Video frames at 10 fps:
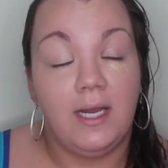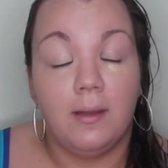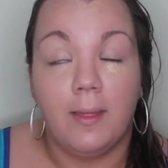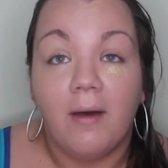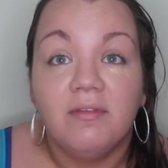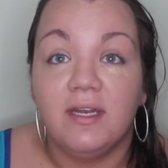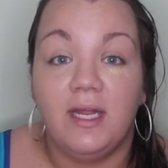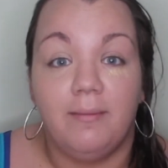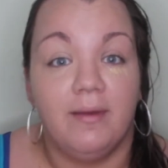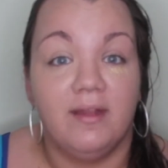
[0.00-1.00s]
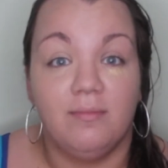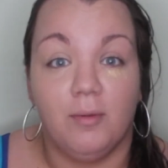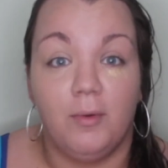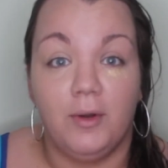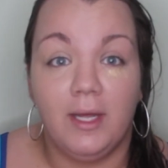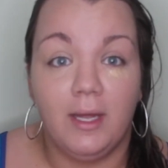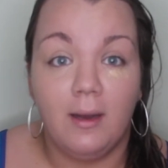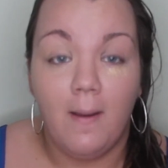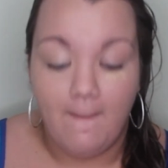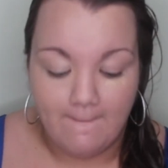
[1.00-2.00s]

8,000 emails promoting it,